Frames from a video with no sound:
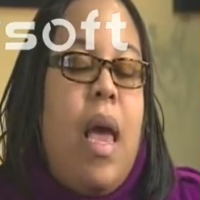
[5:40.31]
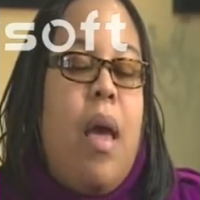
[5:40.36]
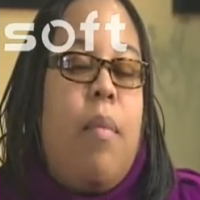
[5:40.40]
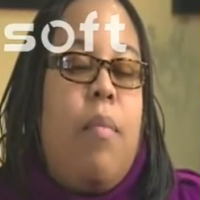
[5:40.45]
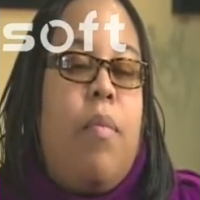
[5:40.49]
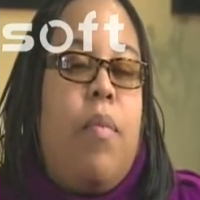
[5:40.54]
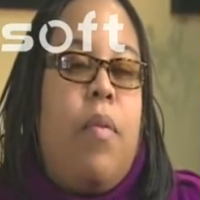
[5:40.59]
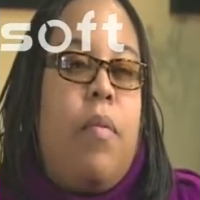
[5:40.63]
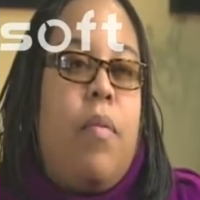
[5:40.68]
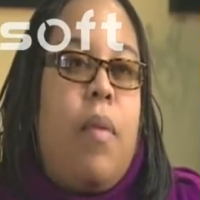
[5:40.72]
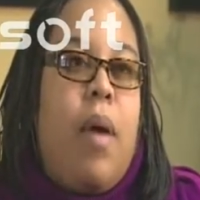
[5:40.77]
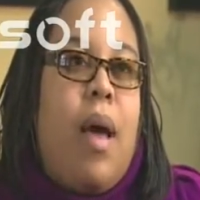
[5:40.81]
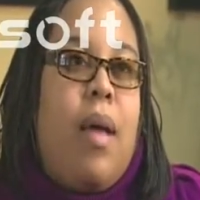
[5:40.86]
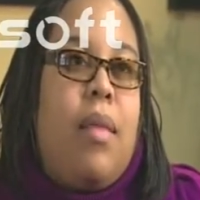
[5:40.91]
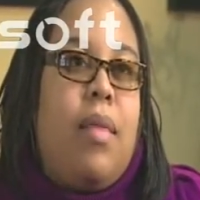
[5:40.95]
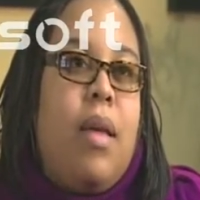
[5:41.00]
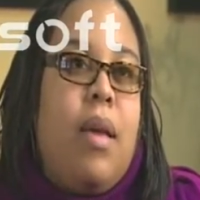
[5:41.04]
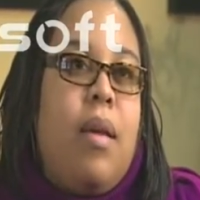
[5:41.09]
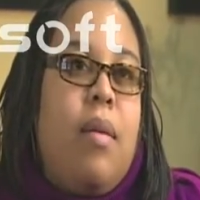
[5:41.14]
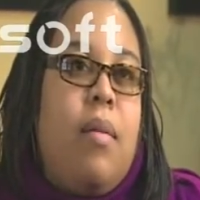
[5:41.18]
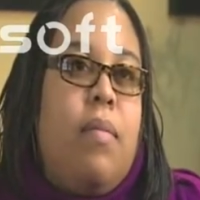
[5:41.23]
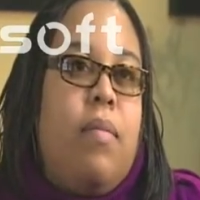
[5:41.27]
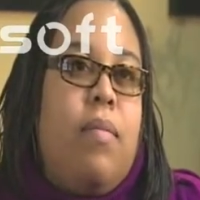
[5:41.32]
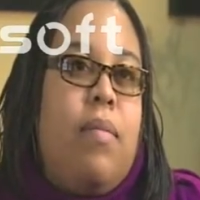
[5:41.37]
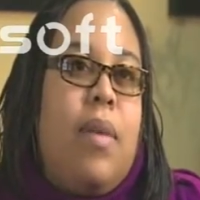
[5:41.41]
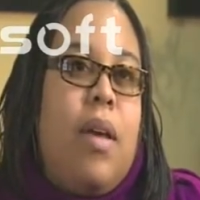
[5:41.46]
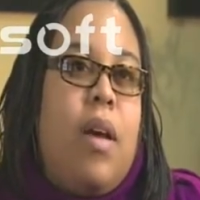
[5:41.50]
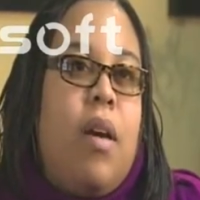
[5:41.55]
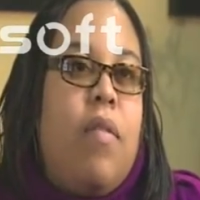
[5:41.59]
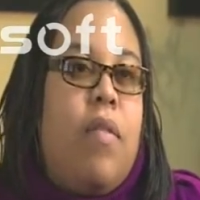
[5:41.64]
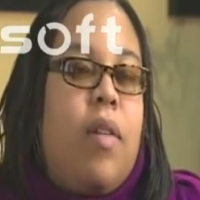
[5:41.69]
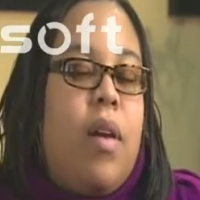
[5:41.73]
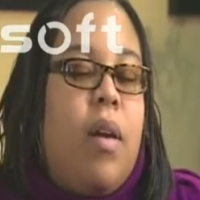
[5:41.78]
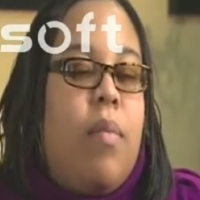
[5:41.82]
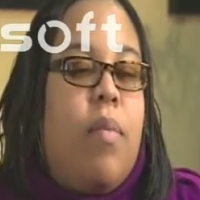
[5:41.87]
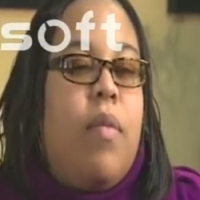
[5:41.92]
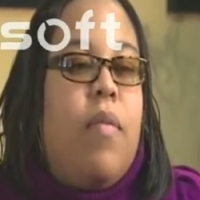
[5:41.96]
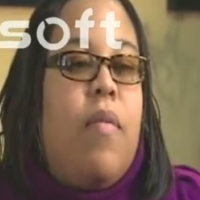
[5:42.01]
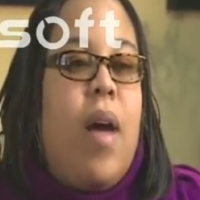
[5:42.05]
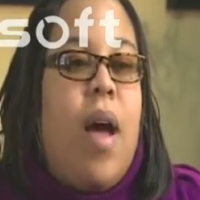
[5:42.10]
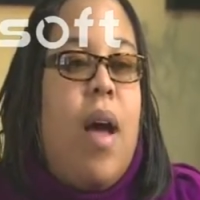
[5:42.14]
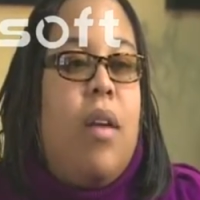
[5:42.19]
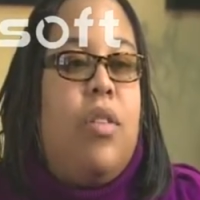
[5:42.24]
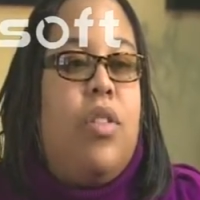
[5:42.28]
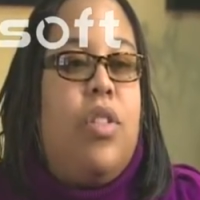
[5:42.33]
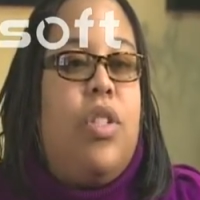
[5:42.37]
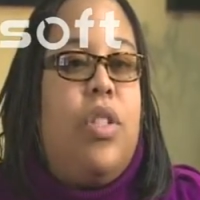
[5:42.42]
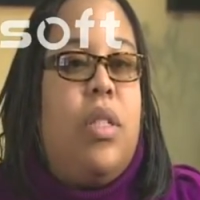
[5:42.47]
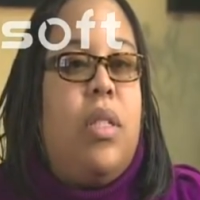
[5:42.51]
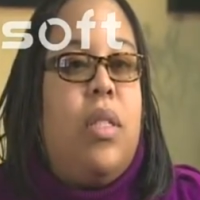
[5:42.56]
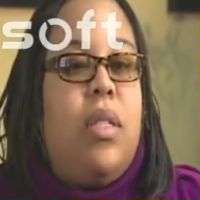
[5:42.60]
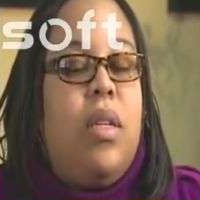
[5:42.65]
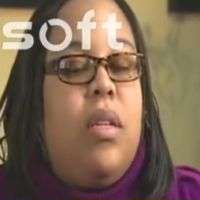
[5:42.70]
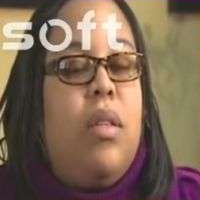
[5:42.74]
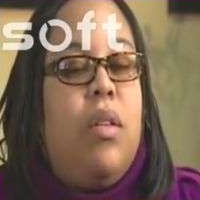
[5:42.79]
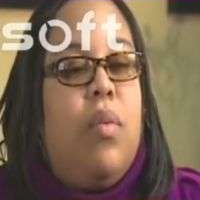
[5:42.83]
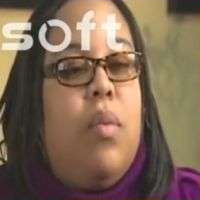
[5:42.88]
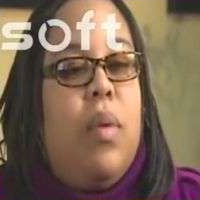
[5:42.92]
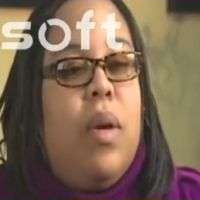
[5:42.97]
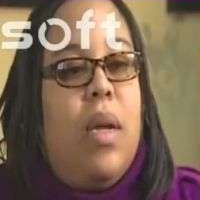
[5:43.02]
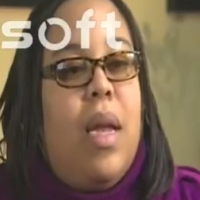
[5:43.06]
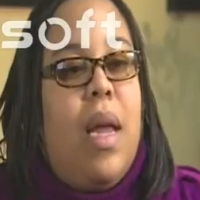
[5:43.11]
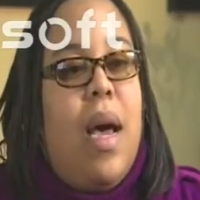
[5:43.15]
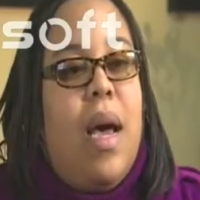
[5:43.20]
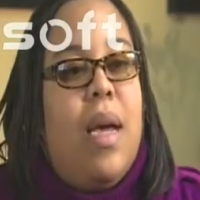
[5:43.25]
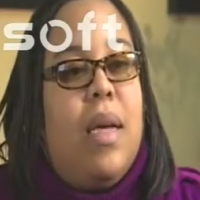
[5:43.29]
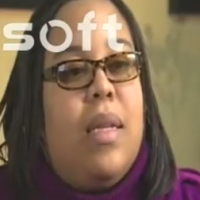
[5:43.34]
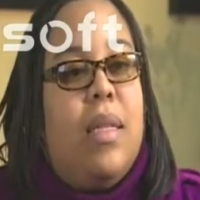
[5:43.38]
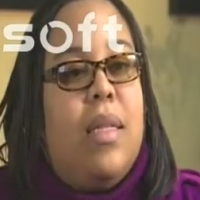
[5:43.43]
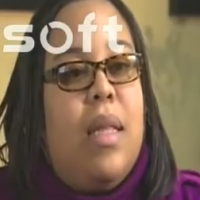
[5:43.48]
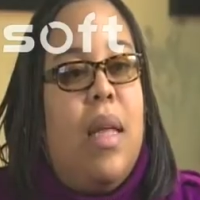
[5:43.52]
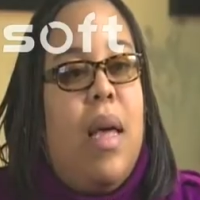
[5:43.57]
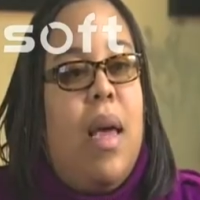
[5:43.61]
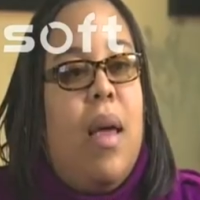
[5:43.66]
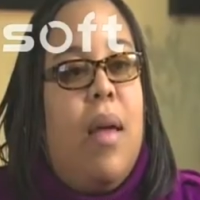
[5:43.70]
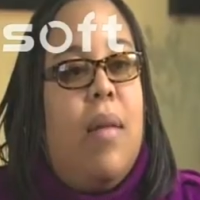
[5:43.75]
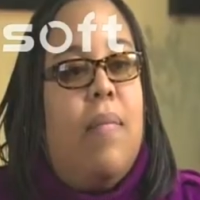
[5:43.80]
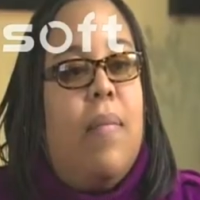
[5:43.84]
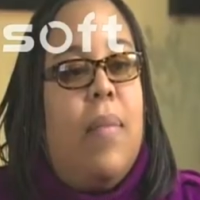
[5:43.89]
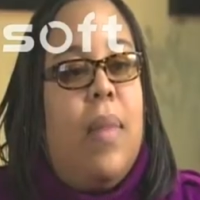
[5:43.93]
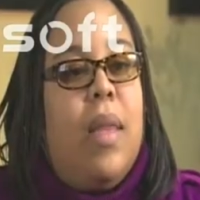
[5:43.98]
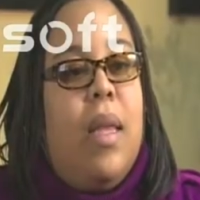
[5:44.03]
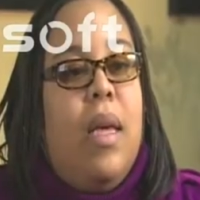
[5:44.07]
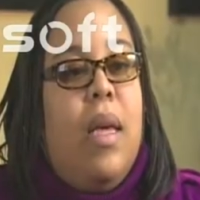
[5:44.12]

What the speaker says: And I think healthcare providers just need to realize that